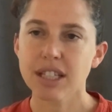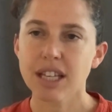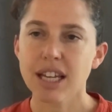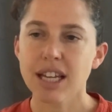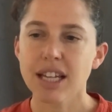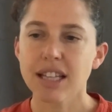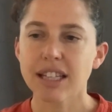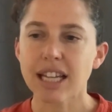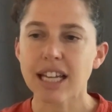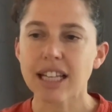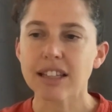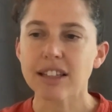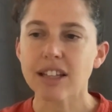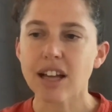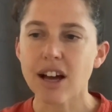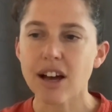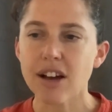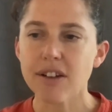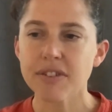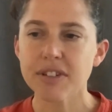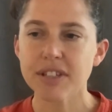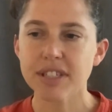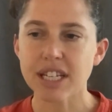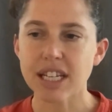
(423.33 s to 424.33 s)
They
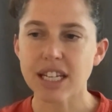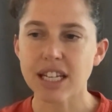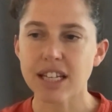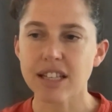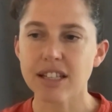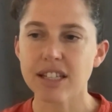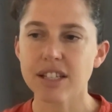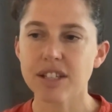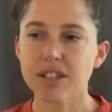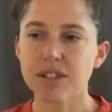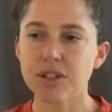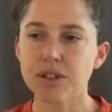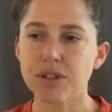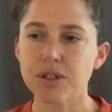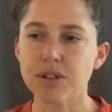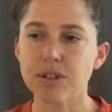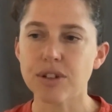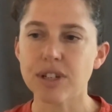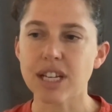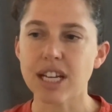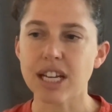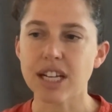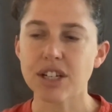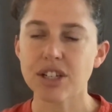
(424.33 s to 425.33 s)
loved singing this tune
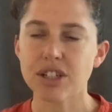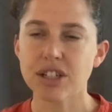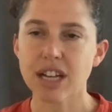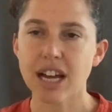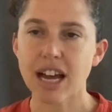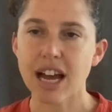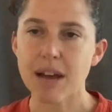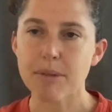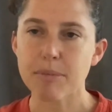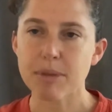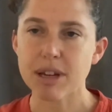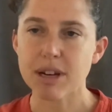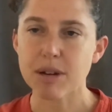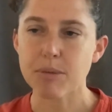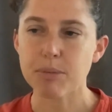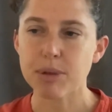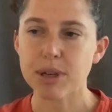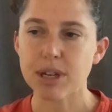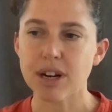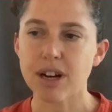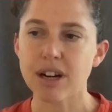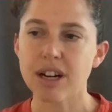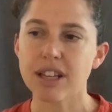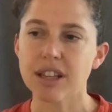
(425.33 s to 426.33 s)
each time it
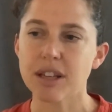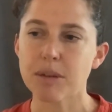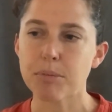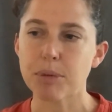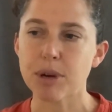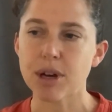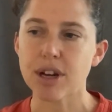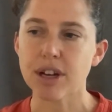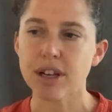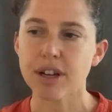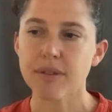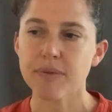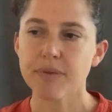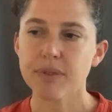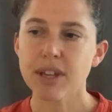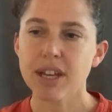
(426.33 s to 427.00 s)
appeared in the book,